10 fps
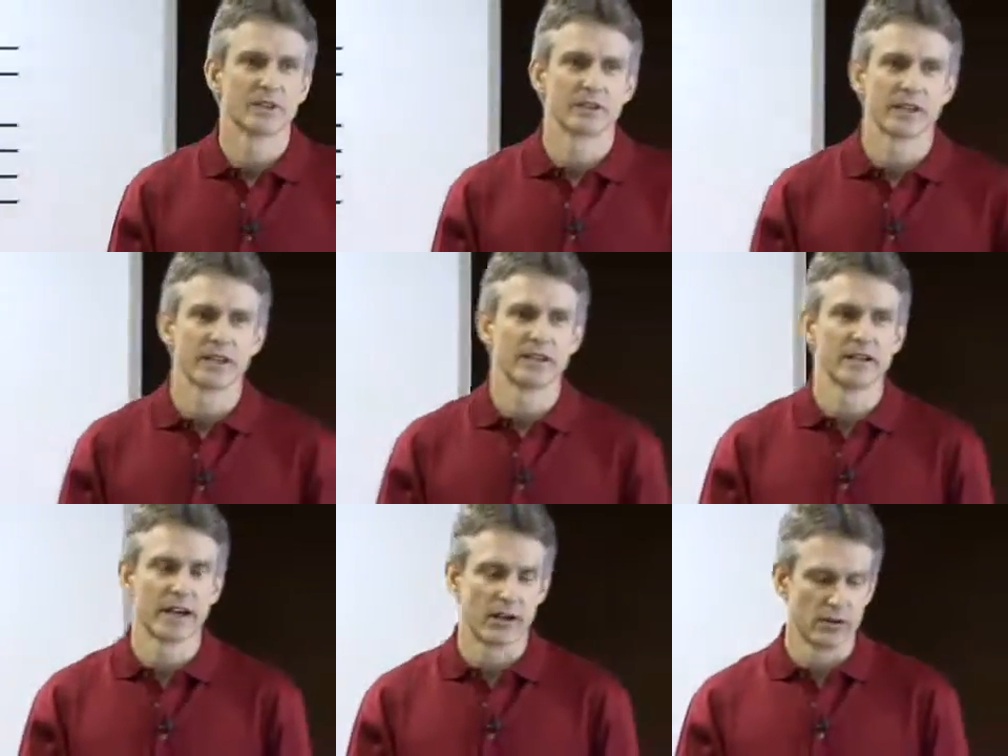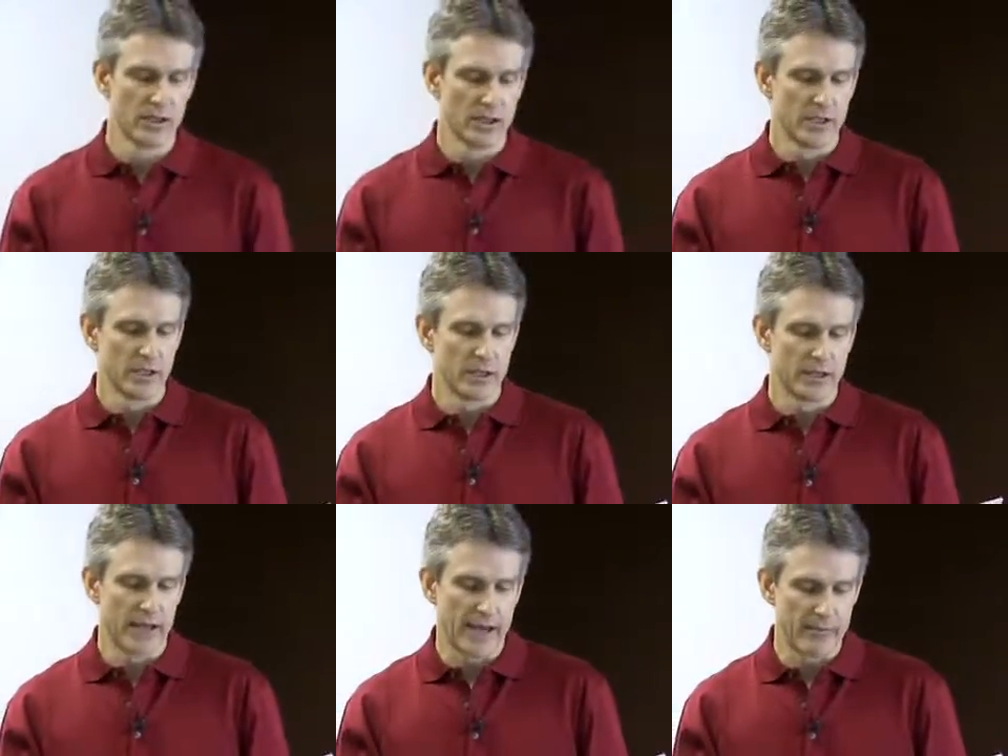Okay? Now,
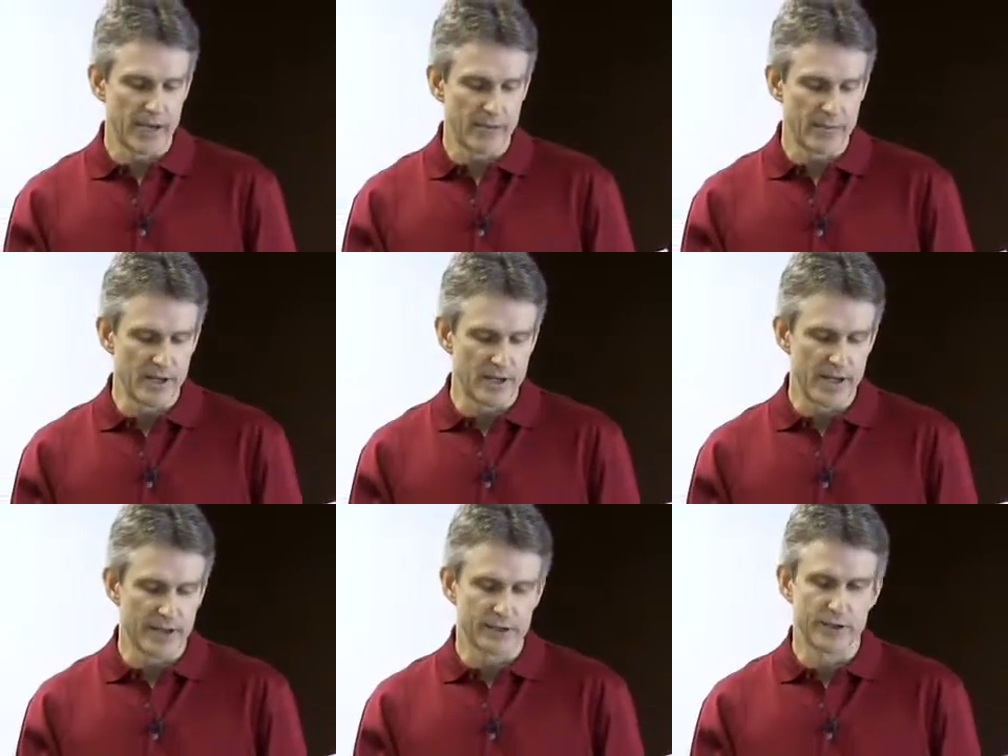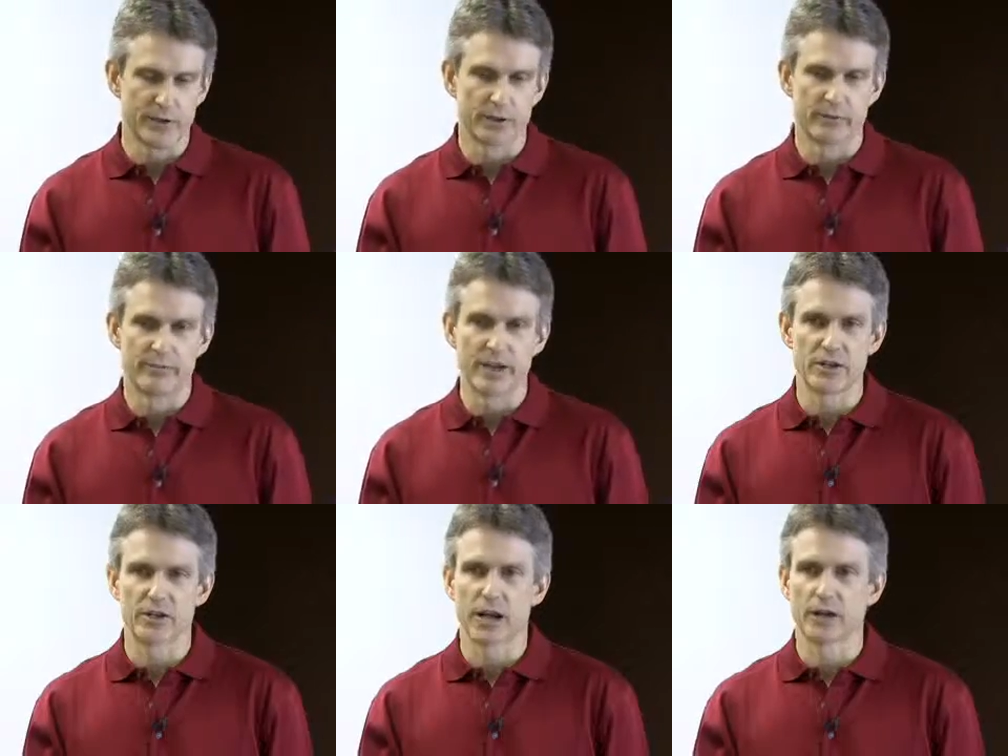that may be that your
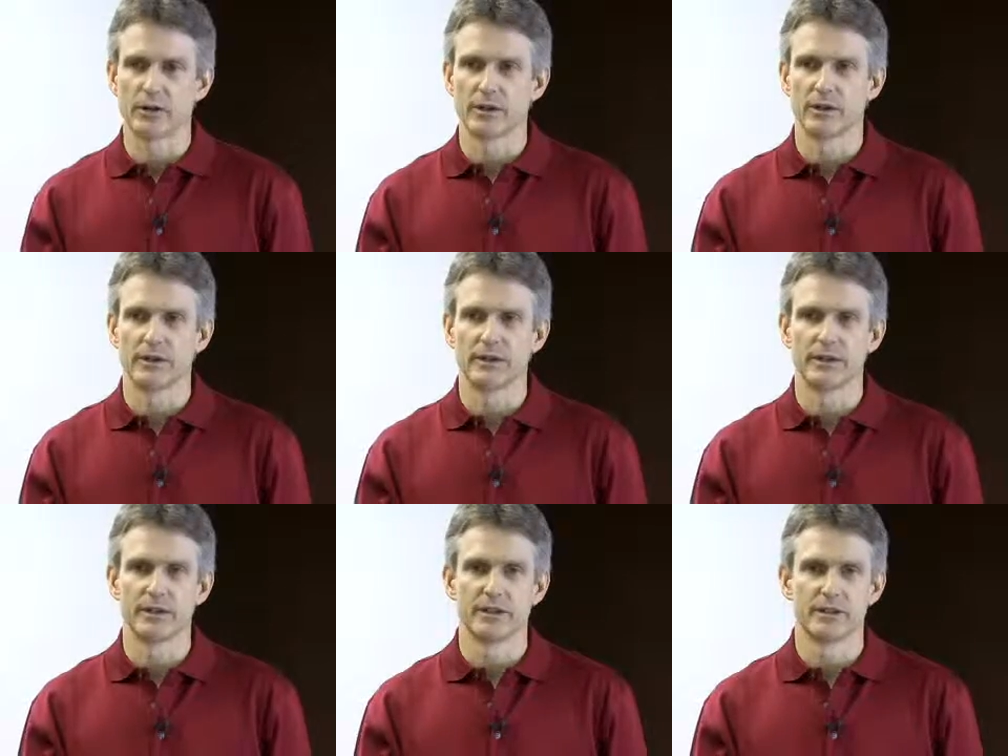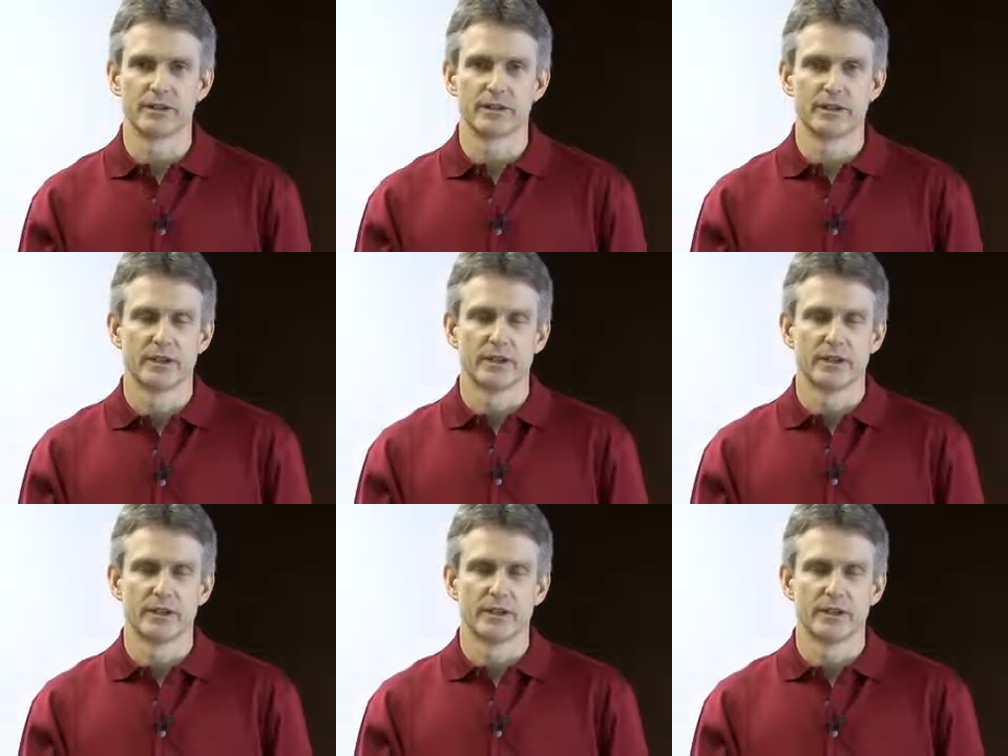base chakra is